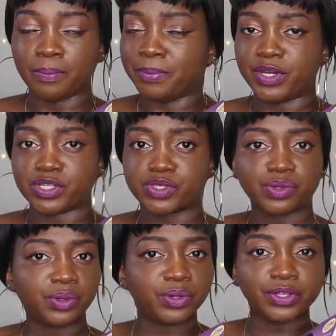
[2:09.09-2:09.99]
middle
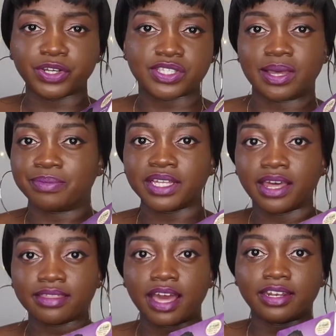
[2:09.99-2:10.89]
school or something
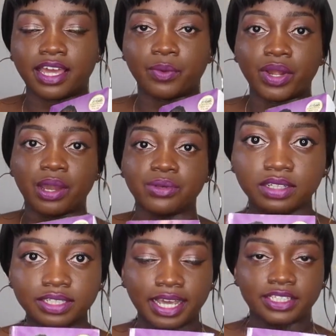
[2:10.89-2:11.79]
like that. Like when I was,
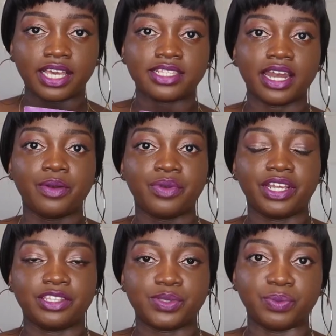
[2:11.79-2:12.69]
yes, I started
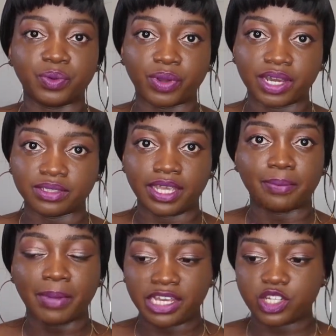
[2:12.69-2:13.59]
reading this book when I was
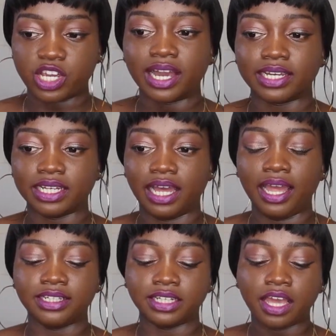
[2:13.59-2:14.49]
like much younger,
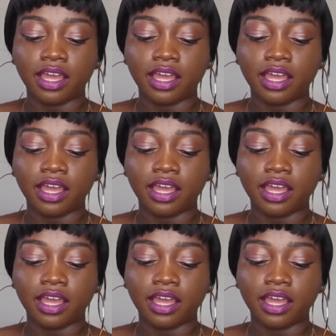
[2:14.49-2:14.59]
and